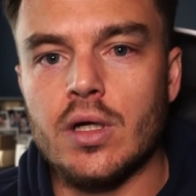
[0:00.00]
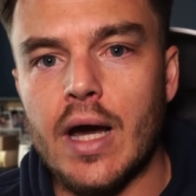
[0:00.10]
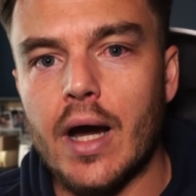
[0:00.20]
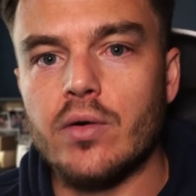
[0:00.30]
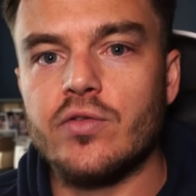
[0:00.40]

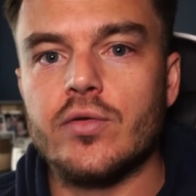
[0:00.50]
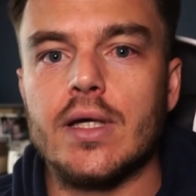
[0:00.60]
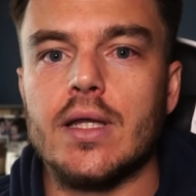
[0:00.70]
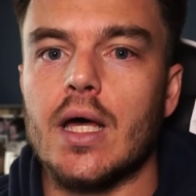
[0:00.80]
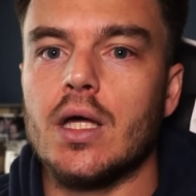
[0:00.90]
I would say
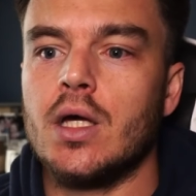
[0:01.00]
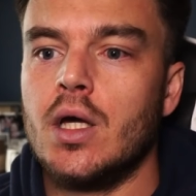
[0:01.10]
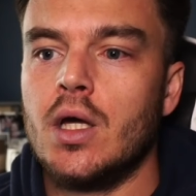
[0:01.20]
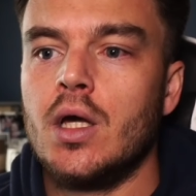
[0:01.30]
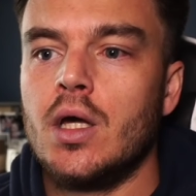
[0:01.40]
that
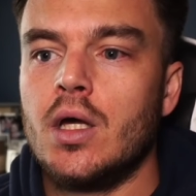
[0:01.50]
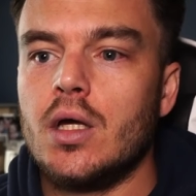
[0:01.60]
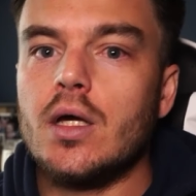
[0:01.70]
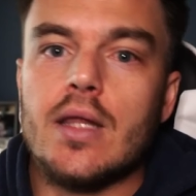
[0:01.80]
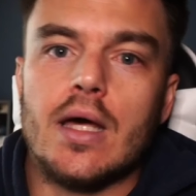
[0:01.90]

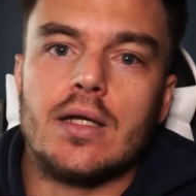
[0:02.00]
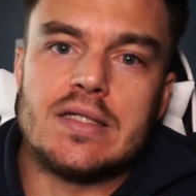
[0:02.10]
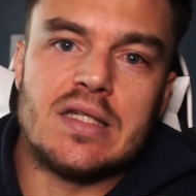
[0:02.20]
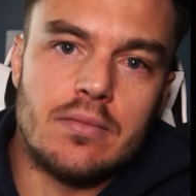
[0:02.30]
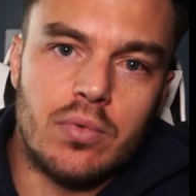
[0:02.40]
in that
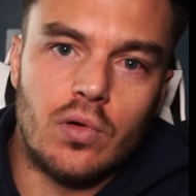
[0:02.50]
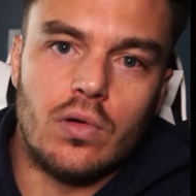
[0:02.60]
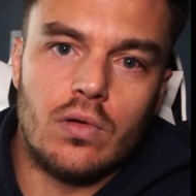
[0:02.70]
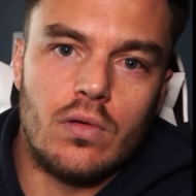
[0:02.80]
example,